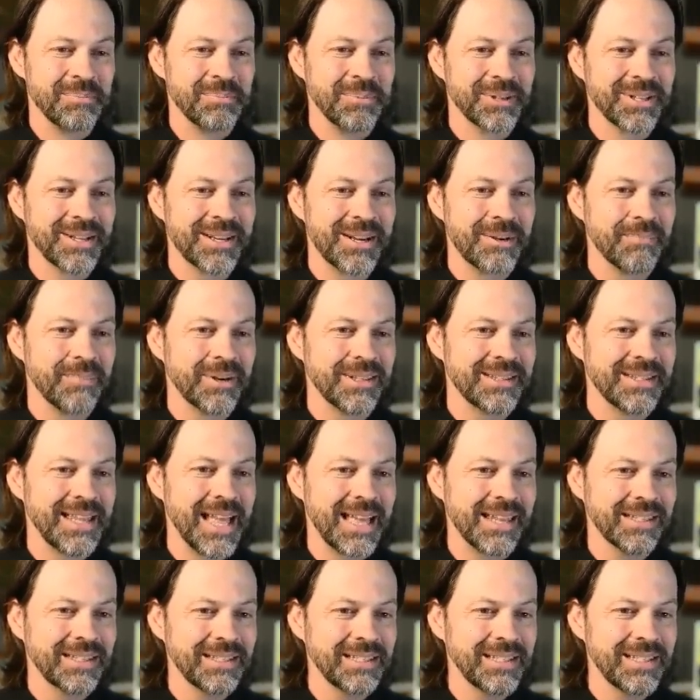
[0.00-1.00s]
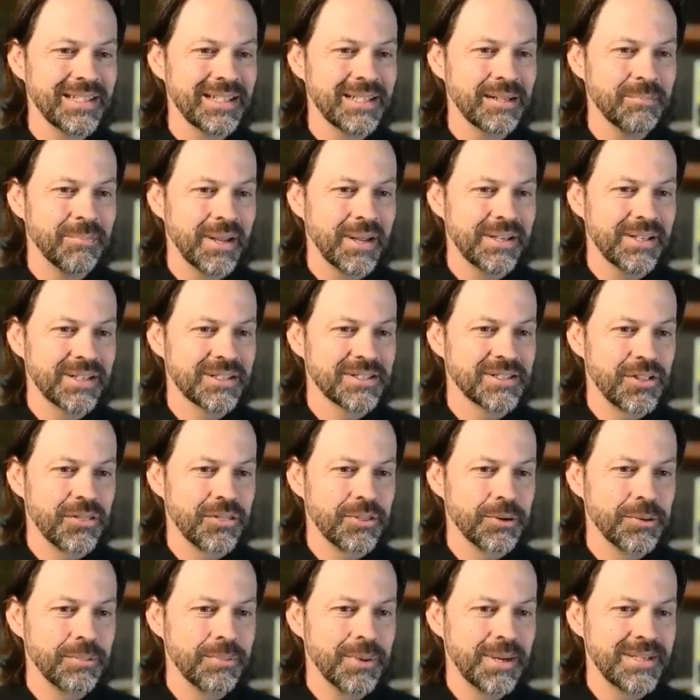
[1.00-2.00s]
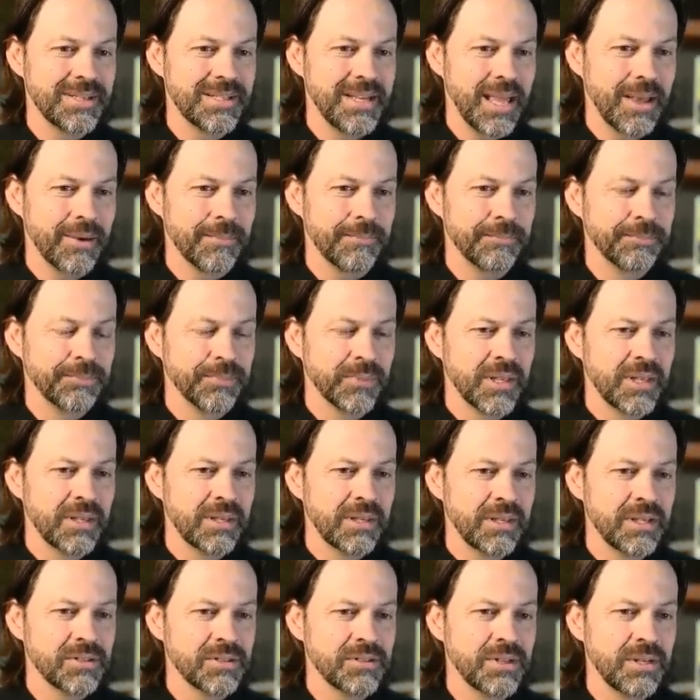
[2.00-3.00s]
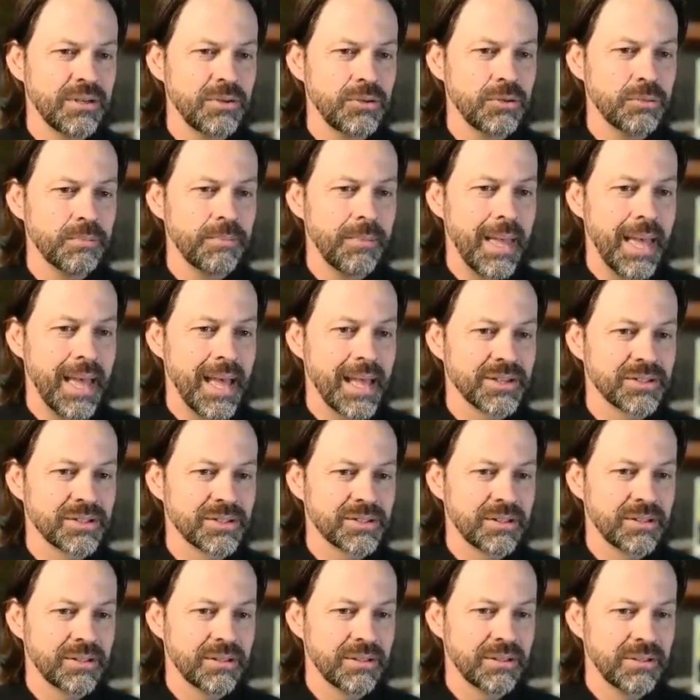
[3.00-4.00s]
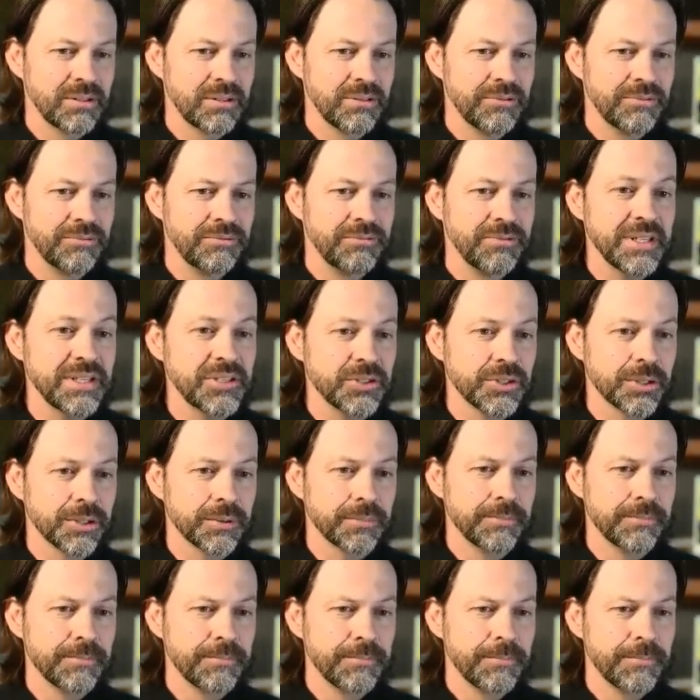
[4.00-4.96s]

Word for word: pull it up, but that little button, it's a third button down, is the new mask feature.